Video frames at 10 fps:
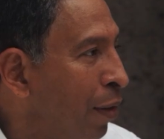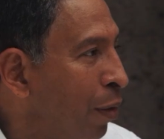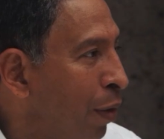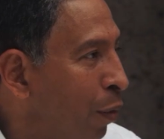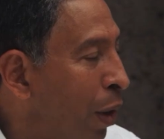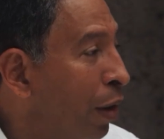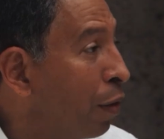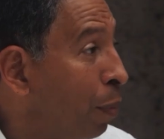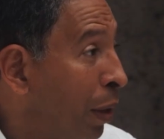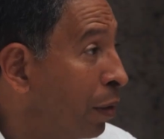or what
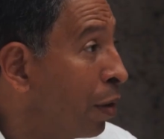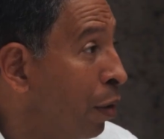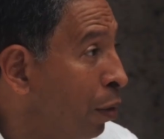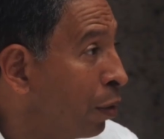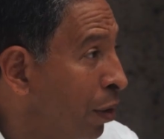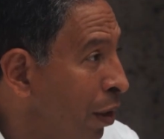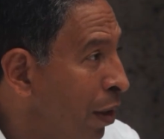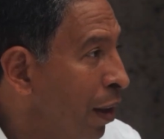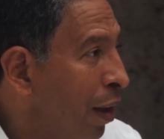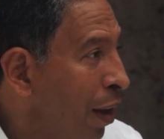you've been told.
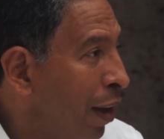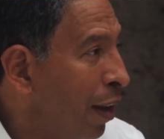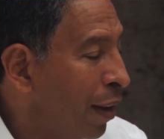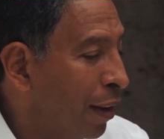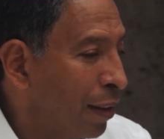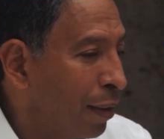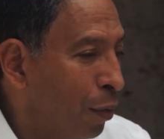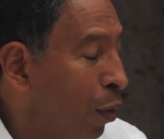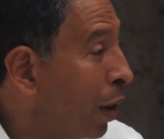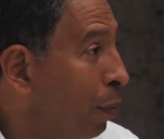
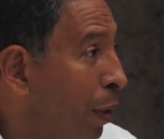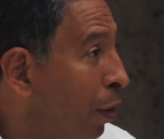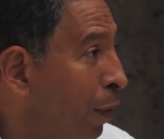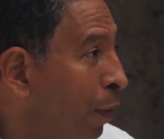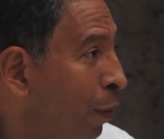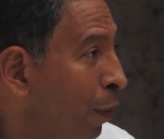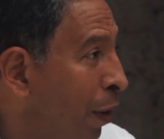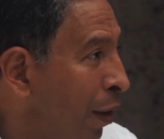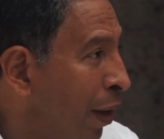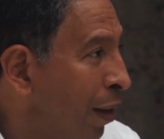What a beautiful
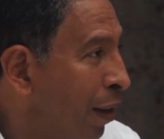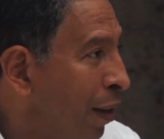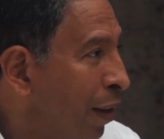feeling.